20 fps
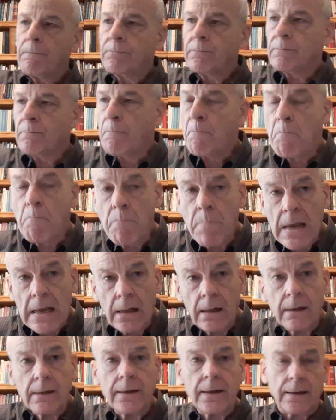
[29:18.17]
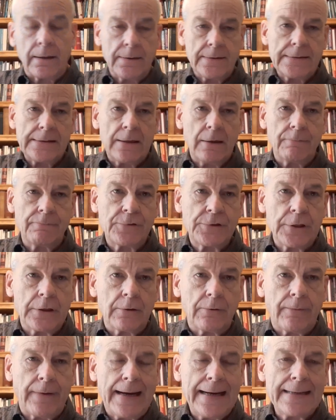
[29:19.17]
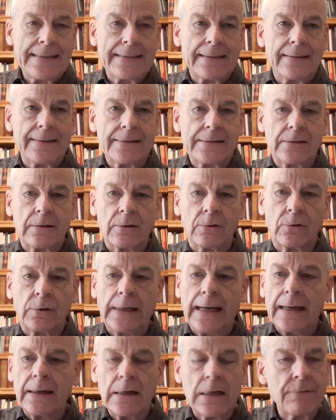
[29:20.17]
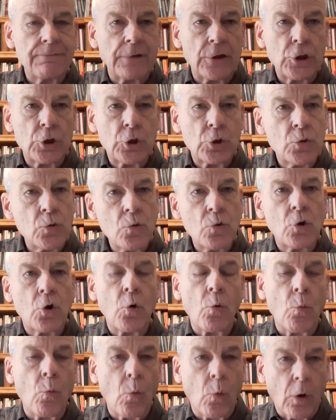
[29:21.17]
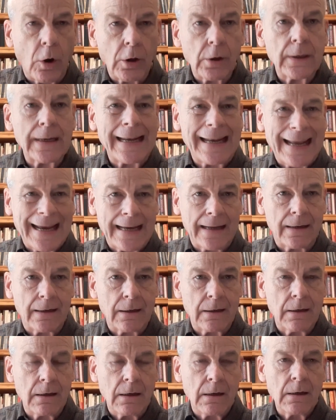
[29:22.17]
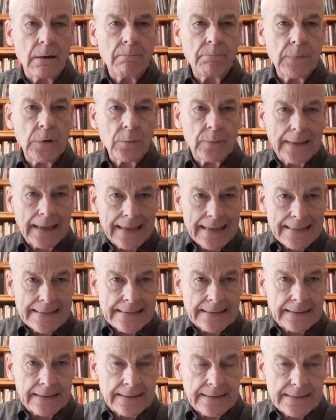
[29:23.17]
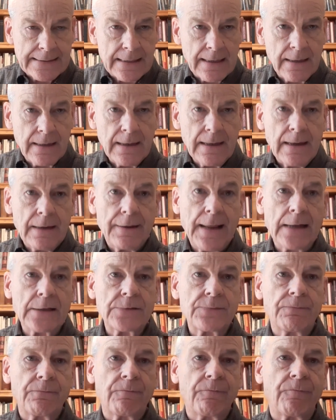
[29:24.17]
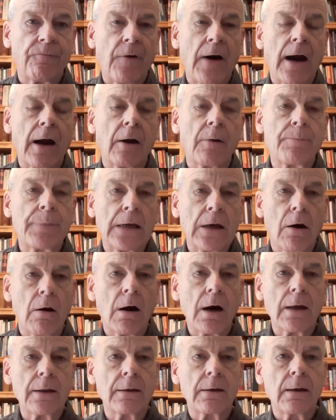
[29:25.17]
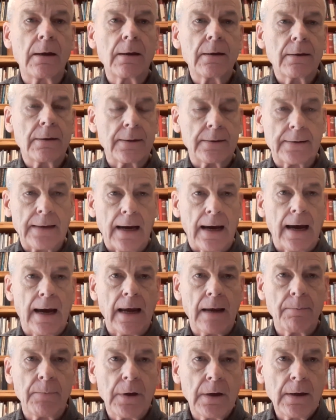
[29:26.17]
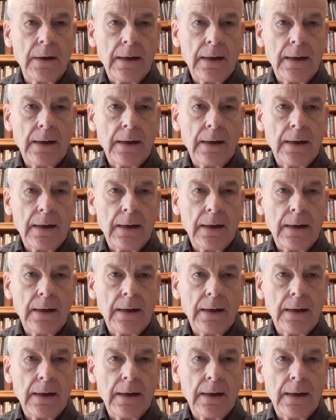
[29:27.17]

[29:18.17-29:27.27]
millions of generations to get even two coordinated mutations. That's far beyond the time.